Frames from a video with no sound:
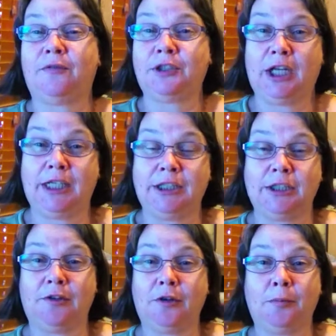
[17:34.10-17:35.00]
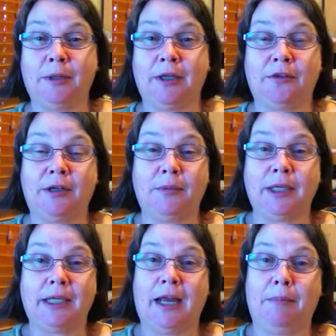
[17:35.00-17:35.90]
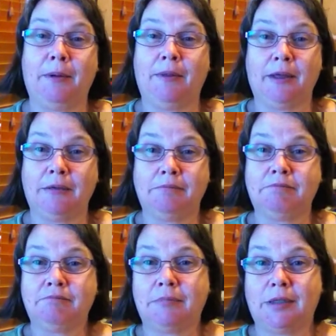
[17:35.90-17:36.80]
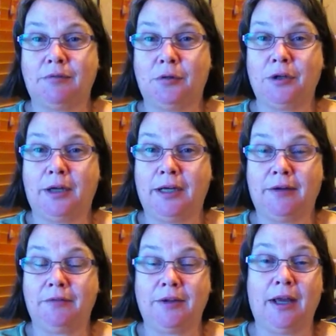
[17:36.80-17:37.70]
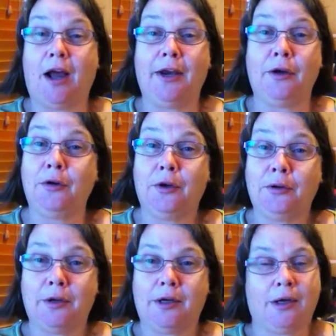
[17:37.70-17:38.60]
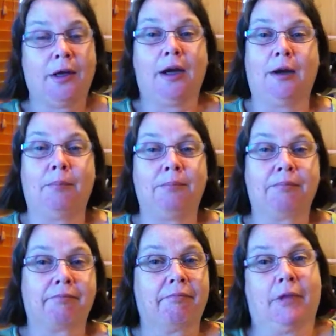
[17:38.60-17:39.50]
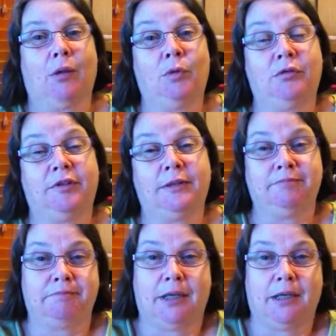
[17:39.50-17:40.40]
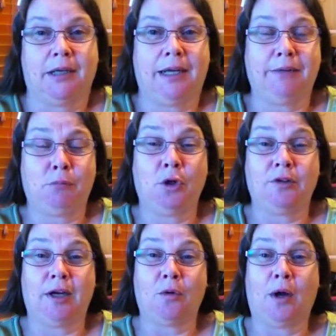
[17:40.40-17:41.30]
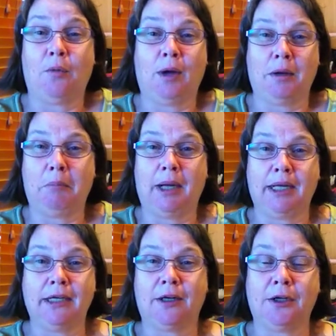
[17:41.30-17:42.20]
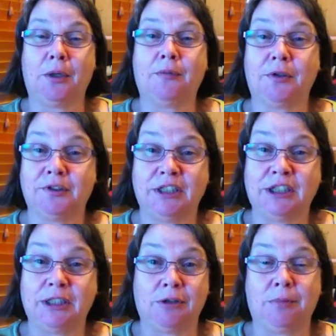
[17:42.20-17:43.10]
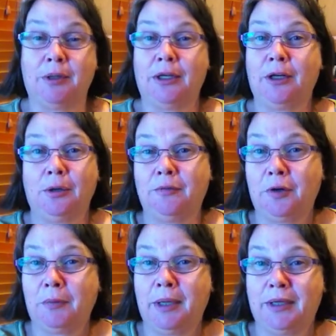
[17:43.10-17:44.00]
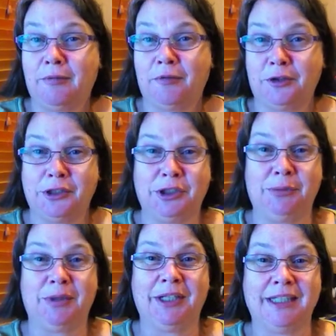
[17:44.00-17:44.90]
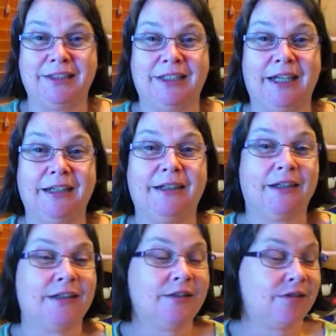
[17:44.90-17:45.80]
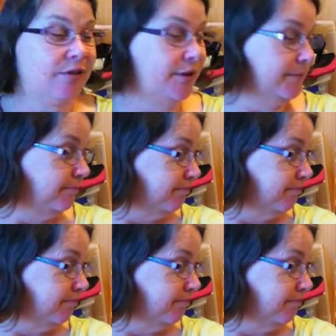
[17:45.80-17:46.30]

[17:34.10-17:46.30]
change it, so there'll be a 3-week gap and then a fortnight after that. I don't know. We'll see. It works out quite well in my head. I know I've got Stitchy Group and I know I've got to make a Flosstube the next day. So